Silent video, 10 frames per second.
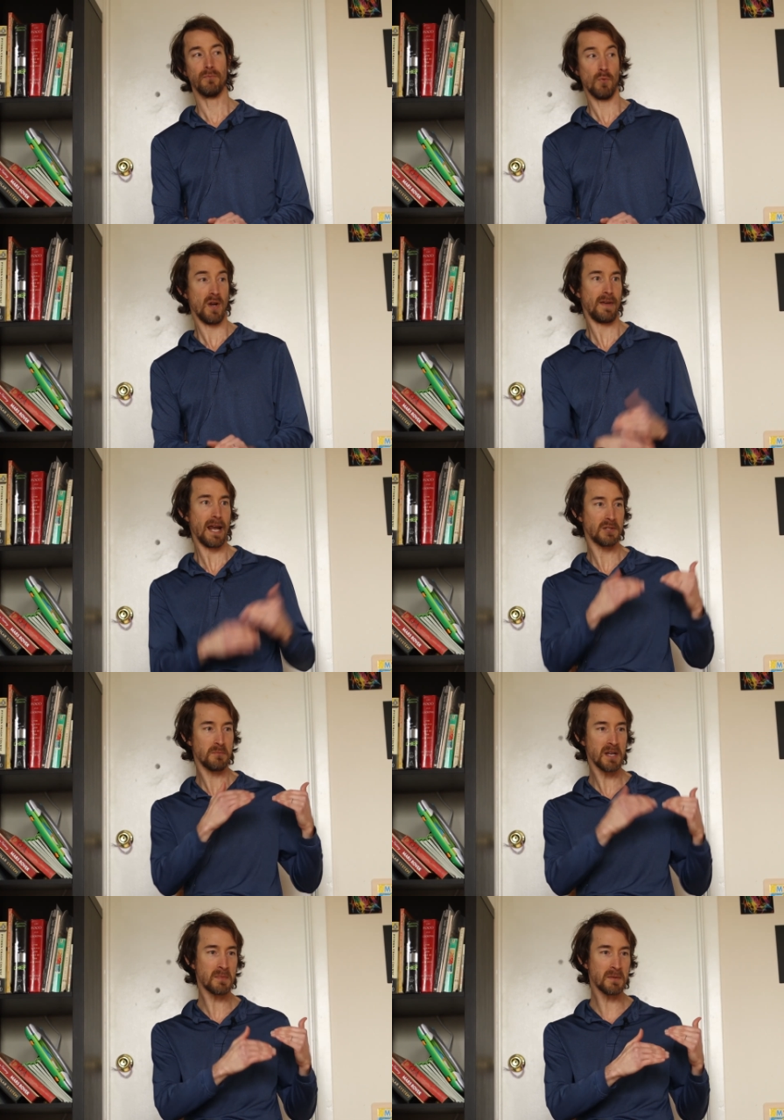We have age
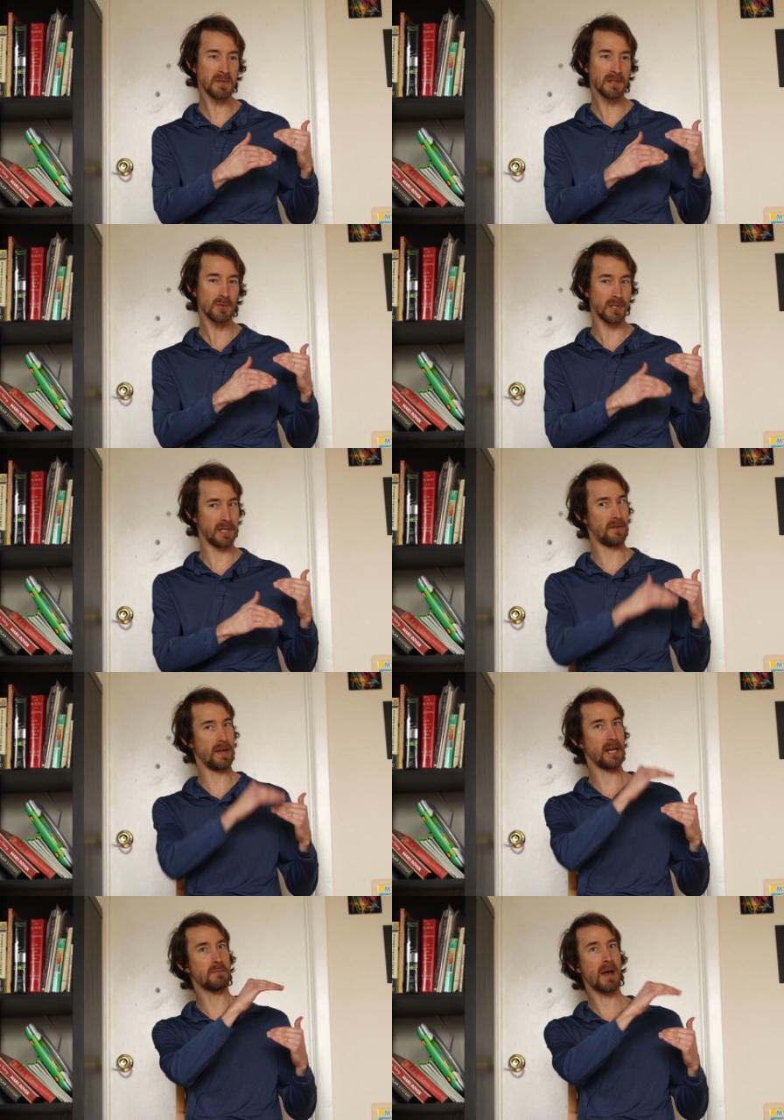minimums. We should have
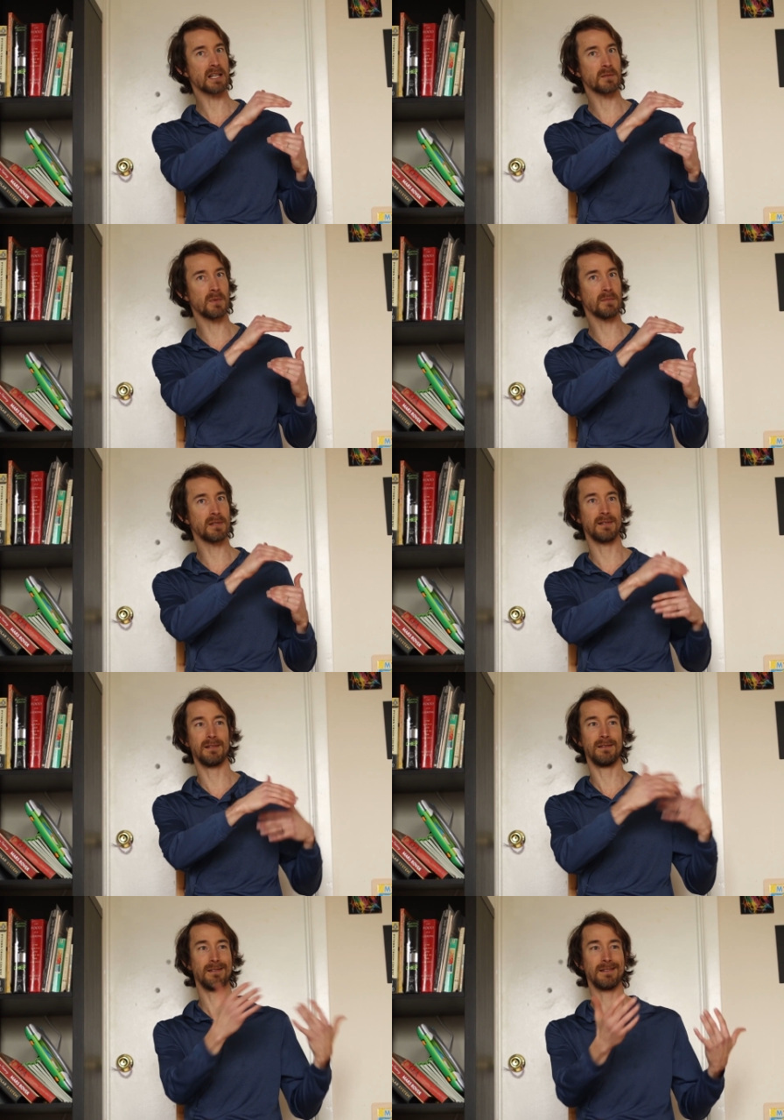age maximums.
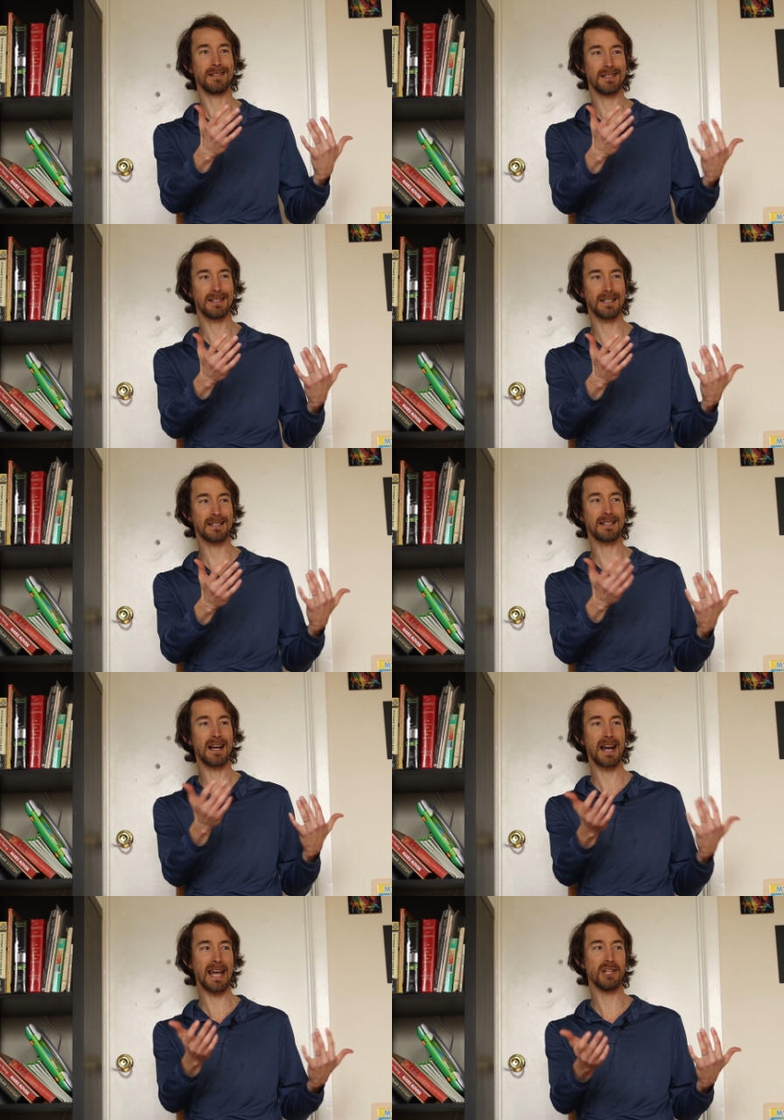That's
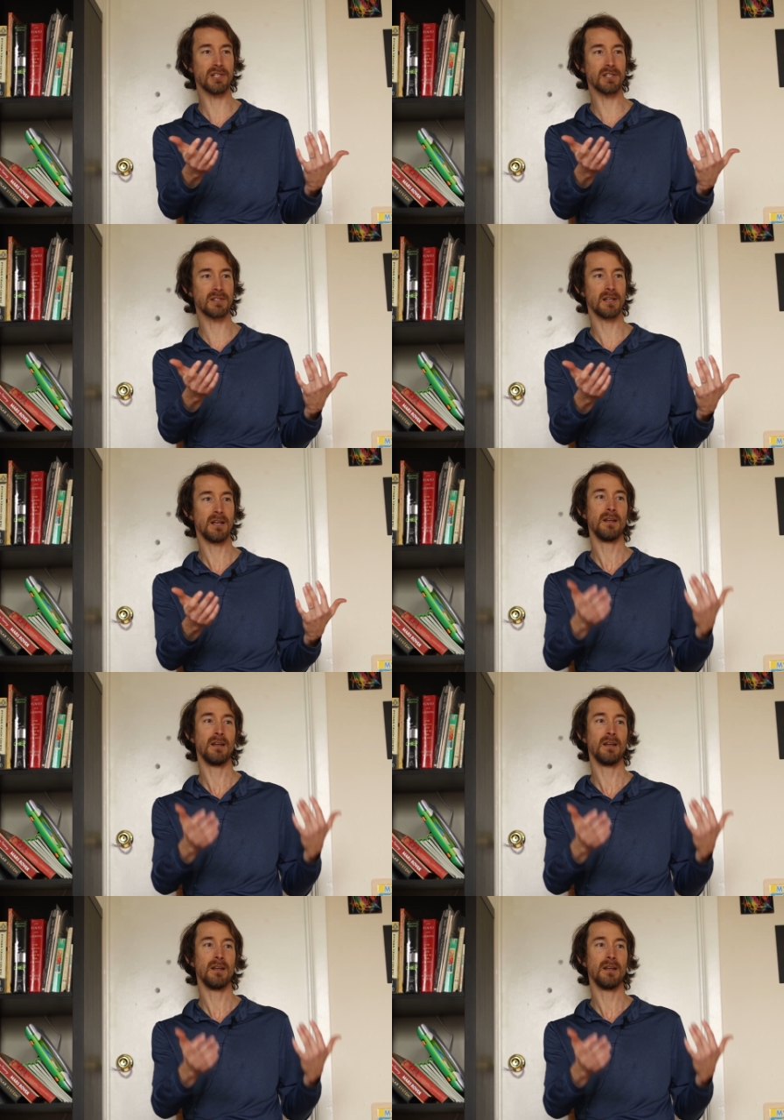not ageist.